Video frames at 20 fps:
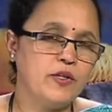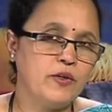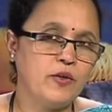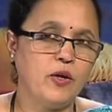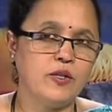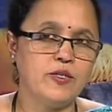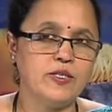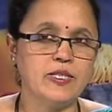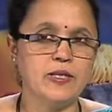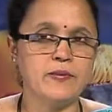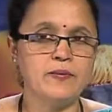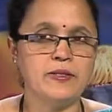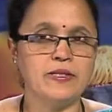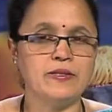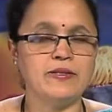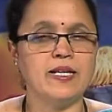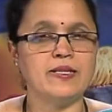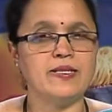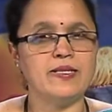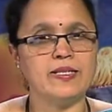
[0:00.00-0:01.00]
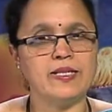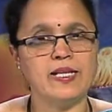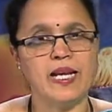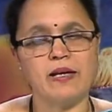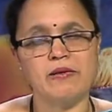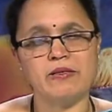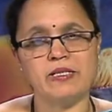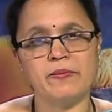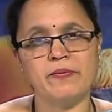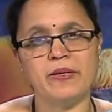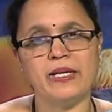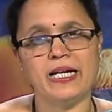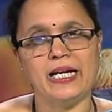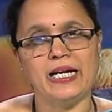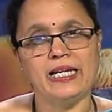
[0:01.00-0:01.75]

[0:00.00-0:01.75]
concepts that is glycemic